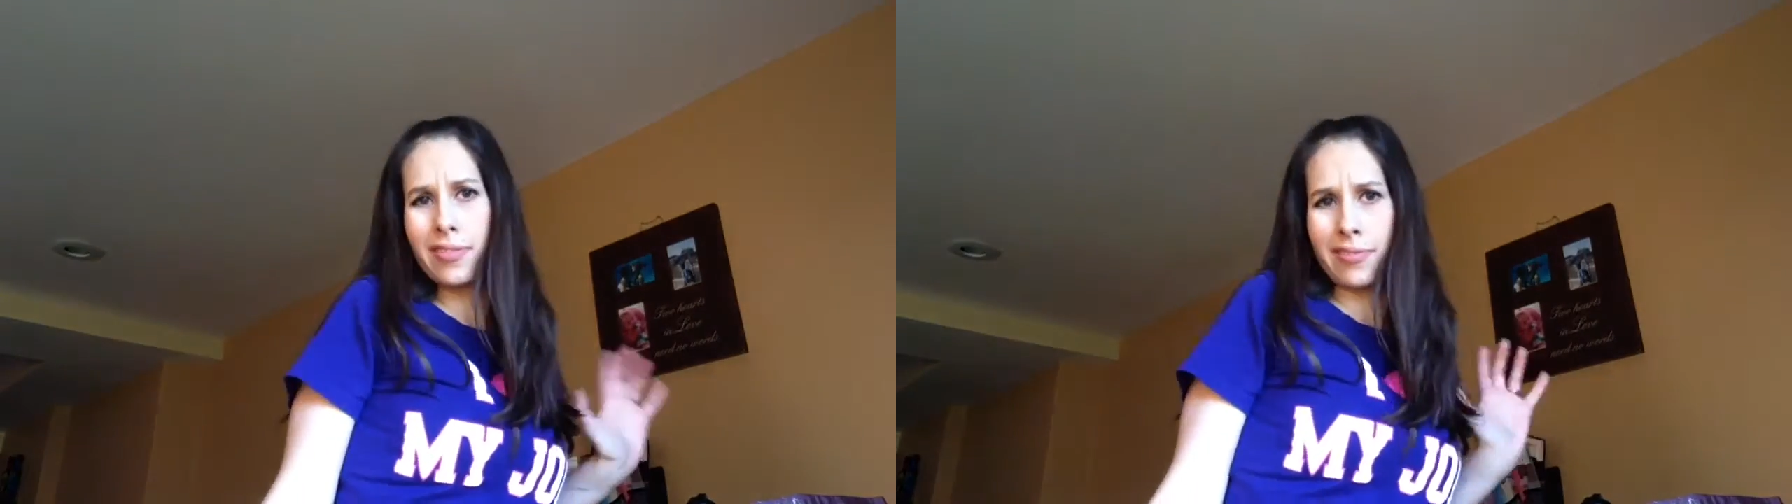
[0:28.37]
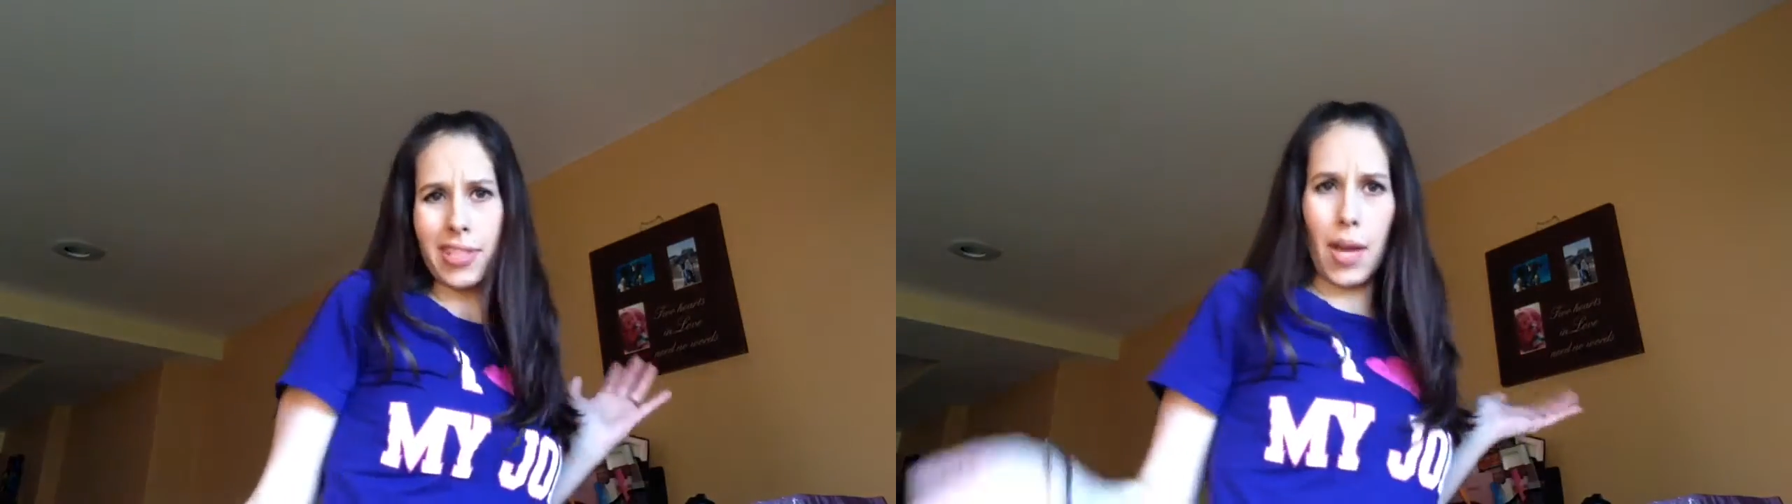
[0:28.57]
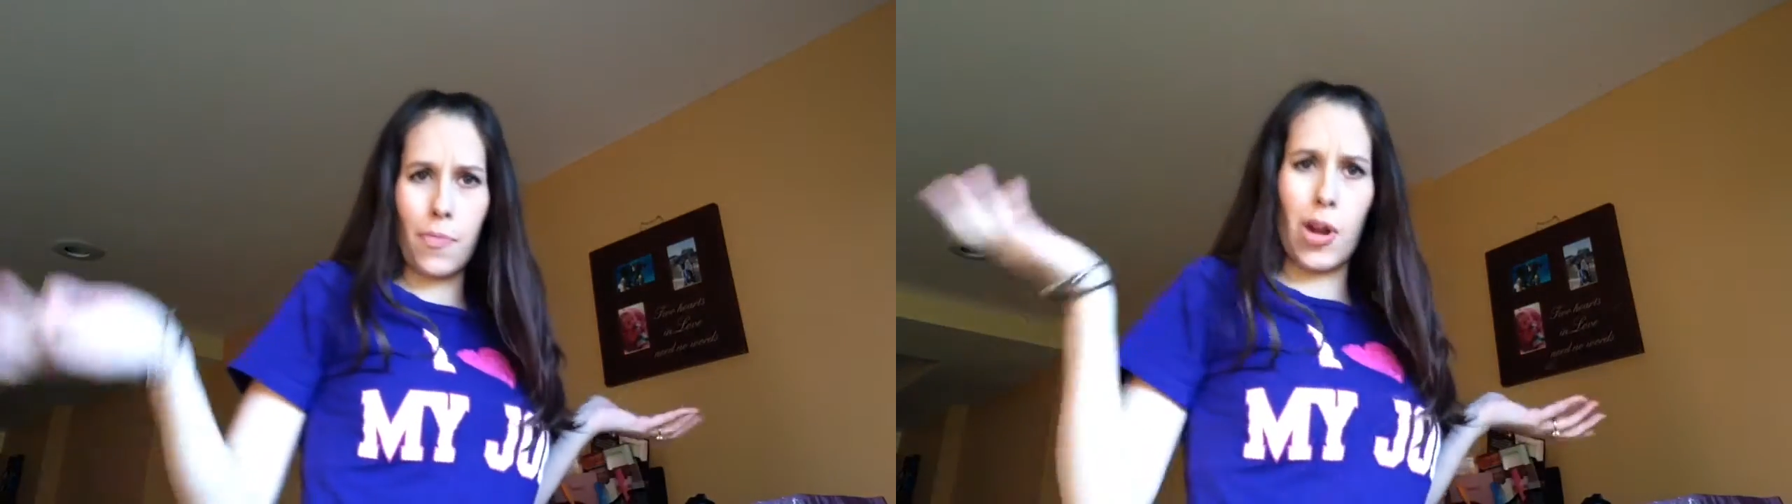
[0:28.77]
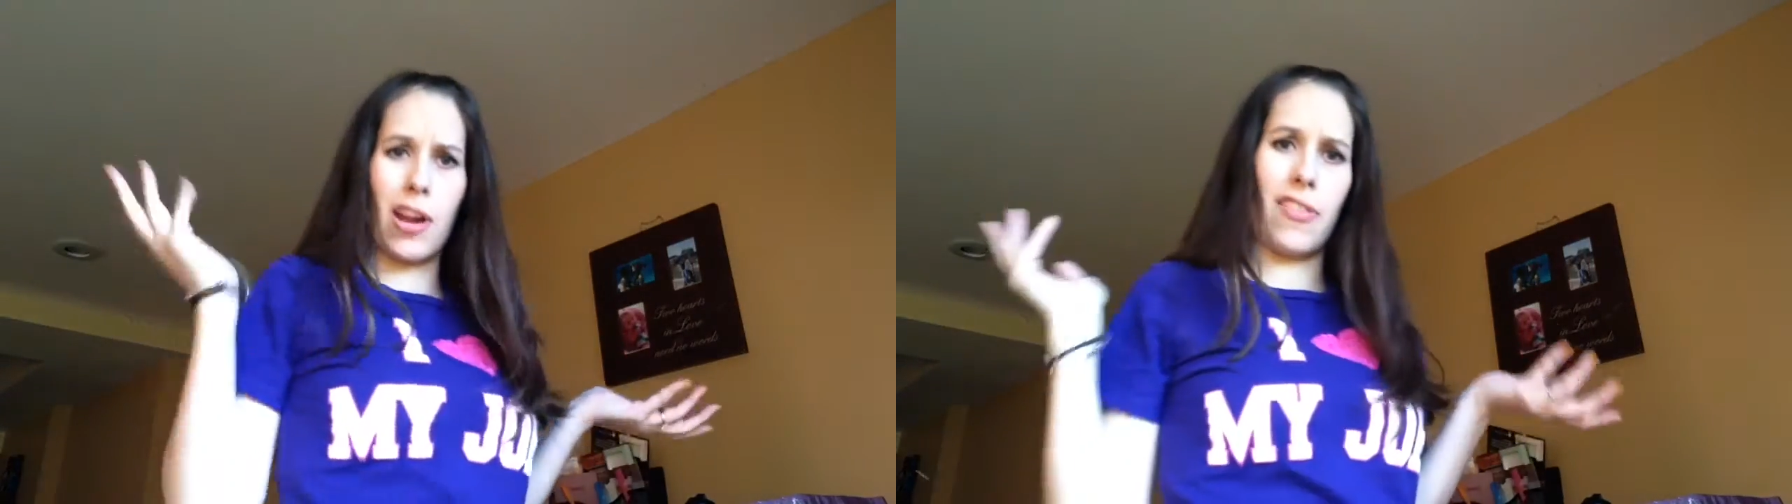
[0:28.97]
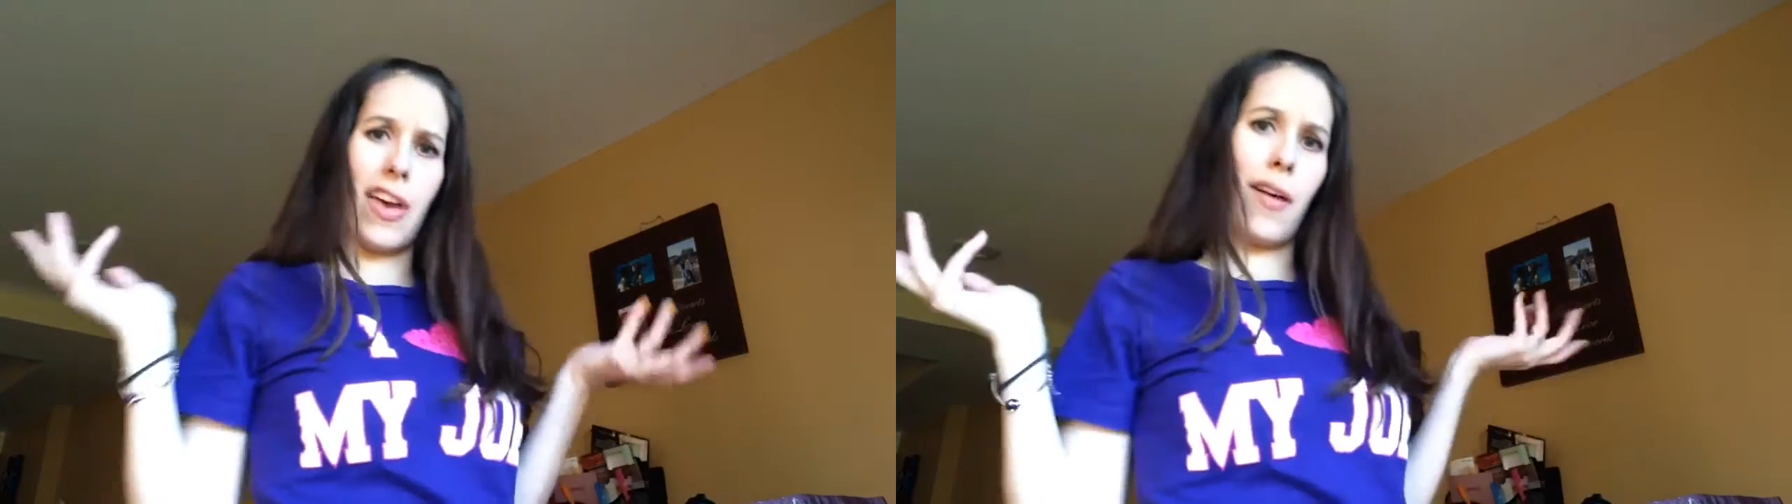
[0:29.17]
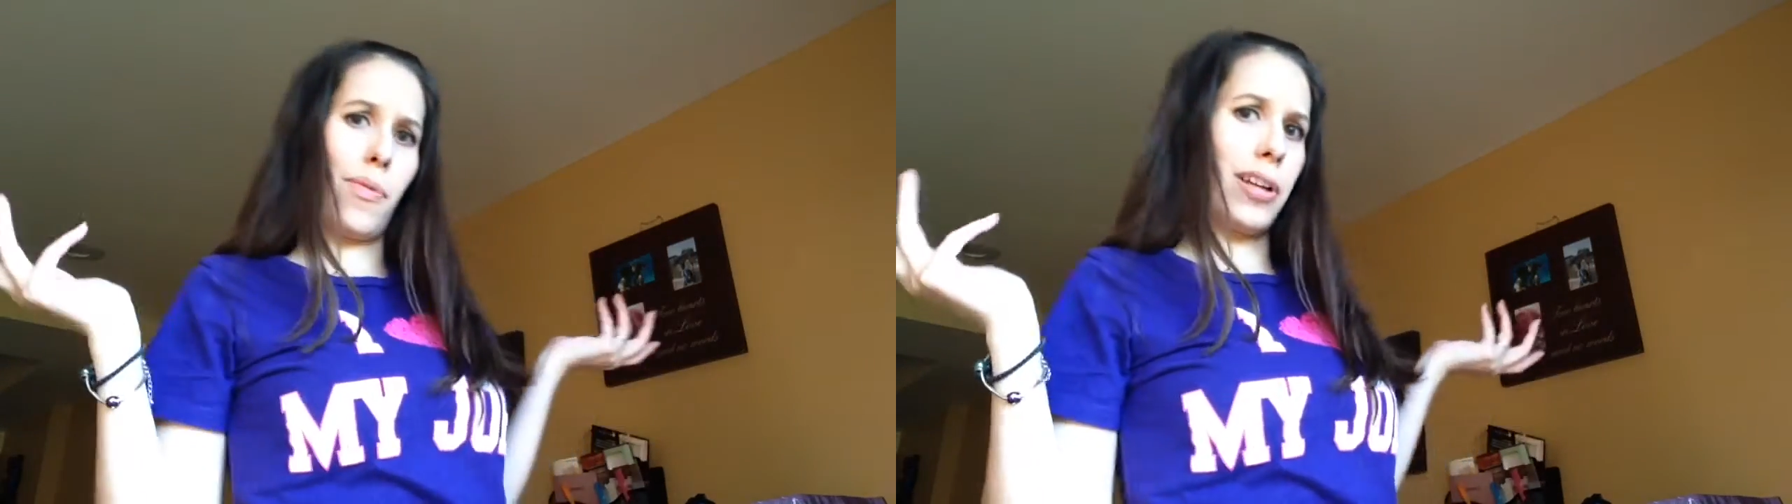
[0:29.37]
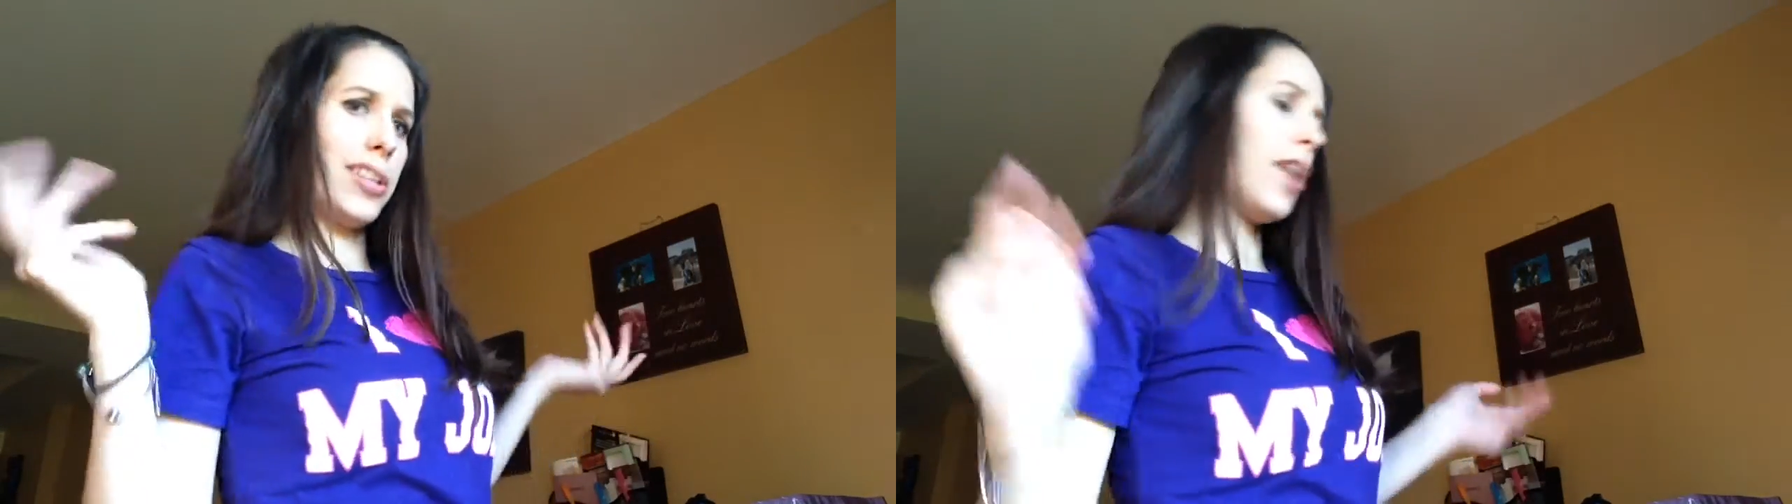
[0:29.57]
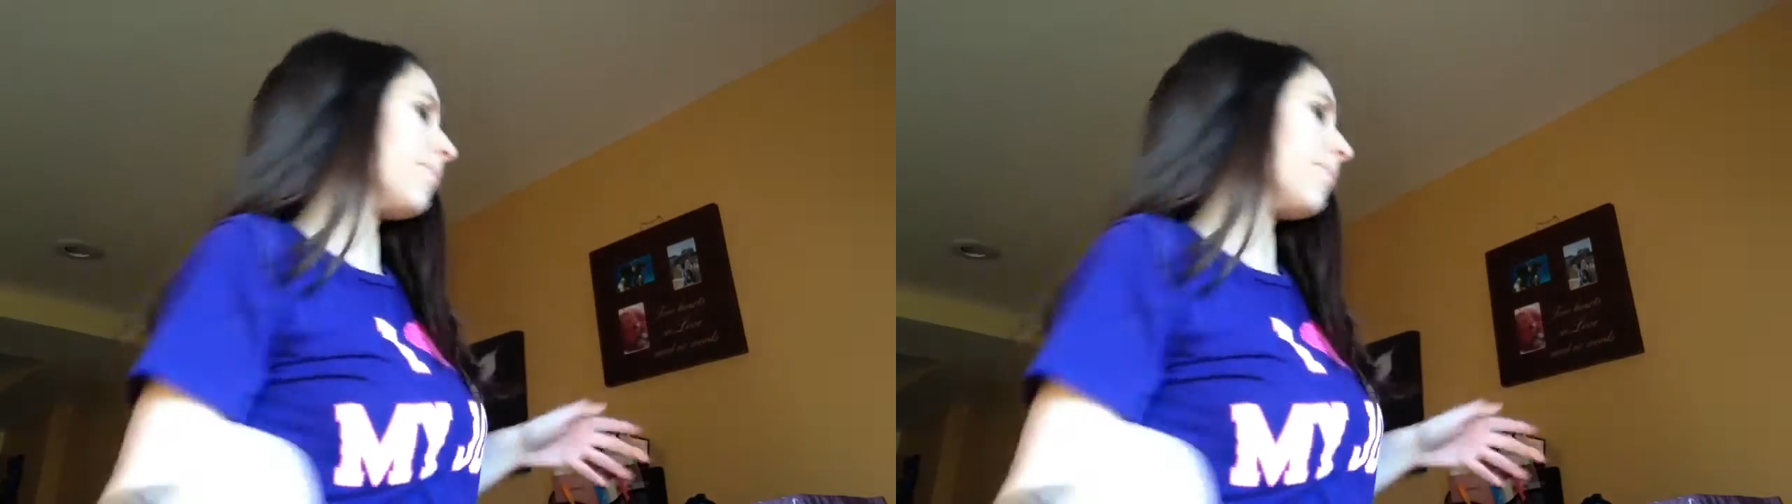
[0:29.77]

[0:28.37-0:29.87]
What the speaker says: somewhere that want to know.